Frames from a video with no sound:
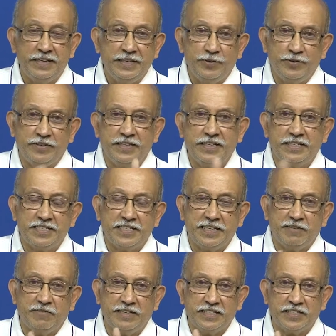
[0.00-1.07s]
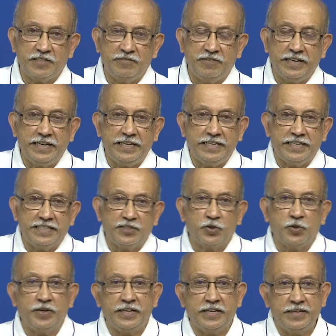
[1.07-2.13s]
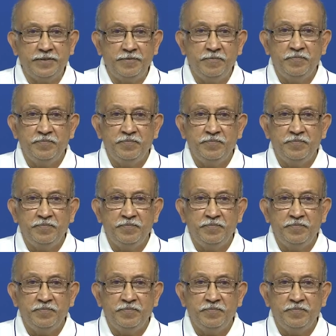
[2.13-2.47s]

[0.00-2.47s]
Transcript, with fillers: you know the sequence, no, 8 and so on.